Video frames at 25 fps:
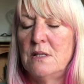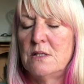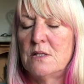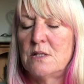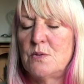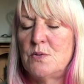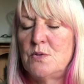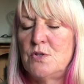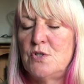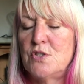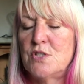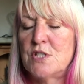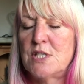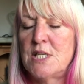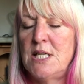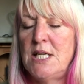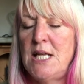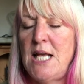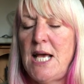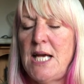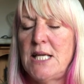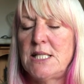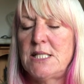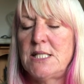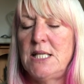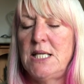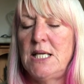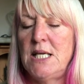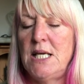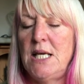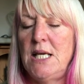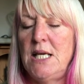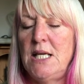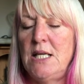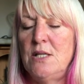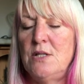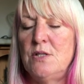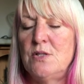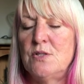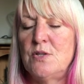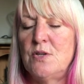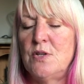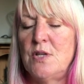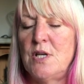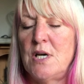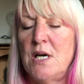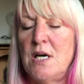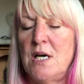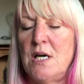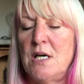So we're just connecting into
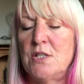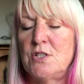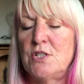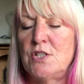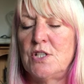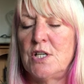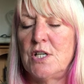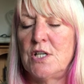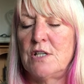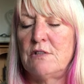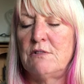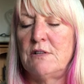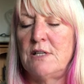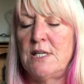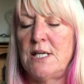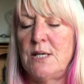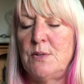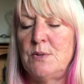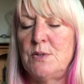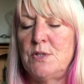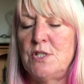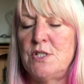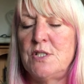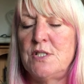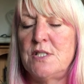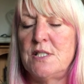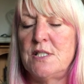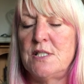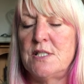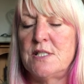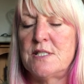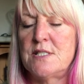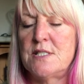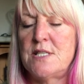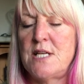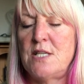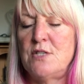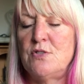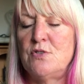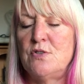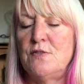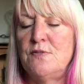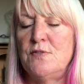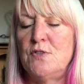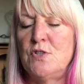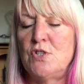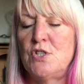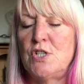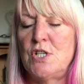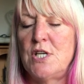the heart chakra now, which is in the center
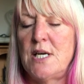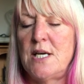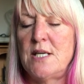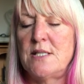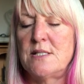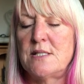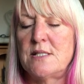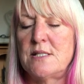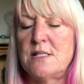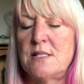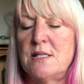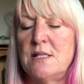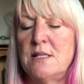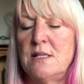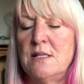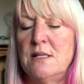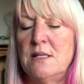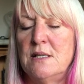of your chest.